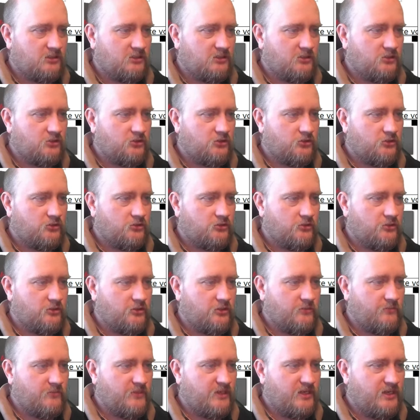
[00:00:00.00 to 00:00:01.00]

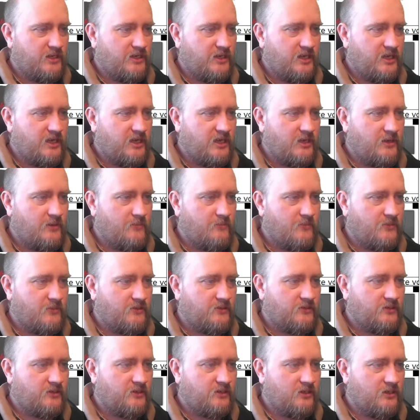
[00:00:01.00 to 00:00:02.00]
Should be
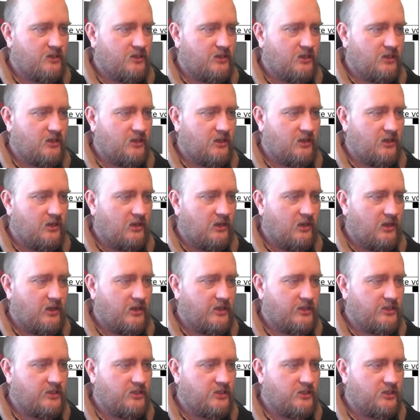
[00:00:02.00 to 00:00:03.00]
named
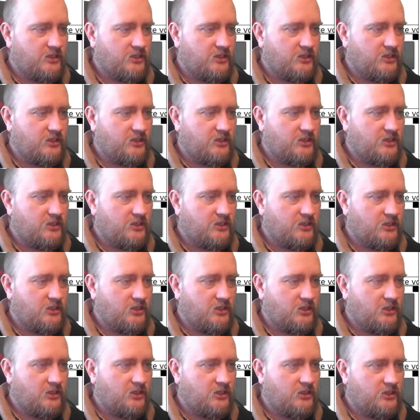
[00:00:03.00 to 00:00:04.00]
like
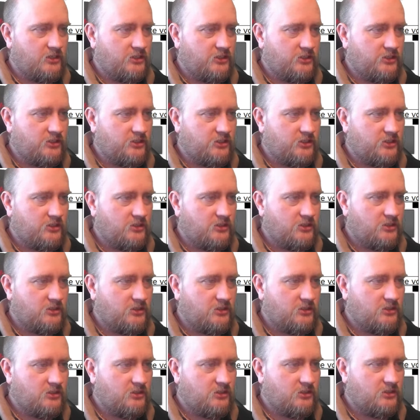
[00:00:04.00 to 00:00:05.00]
Rust
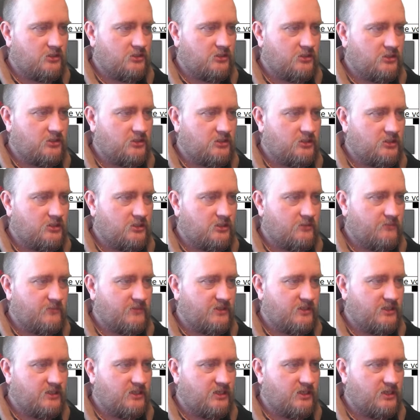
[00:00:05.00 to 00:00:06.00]
or
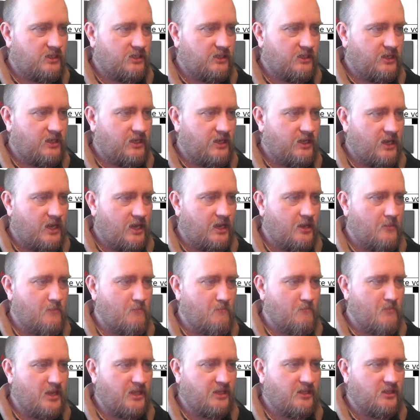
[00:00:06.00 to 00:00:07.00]
something. Here,
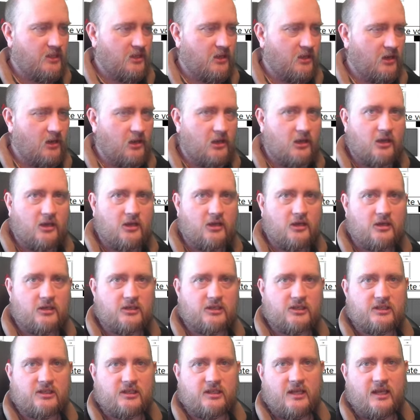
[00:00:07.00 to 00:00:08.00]
Metal
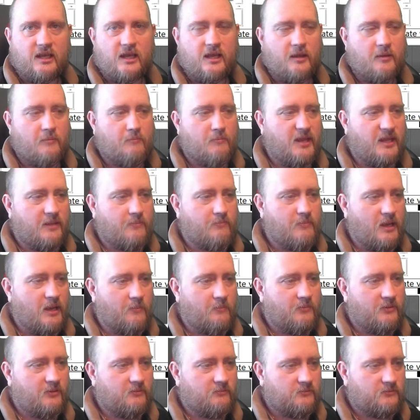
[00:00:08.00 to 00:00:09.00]
Rusty bitmap.
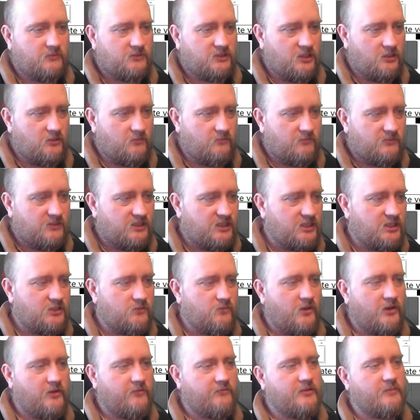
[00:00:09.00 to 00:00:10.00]
So this is
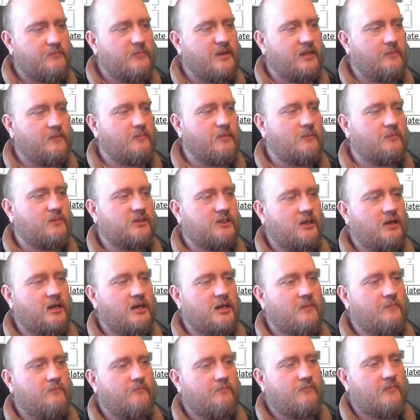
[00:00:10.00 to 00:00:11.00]
one of the bitmaps I
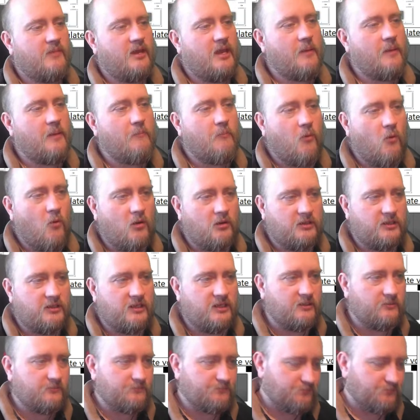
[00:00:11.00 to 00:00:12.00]
imported.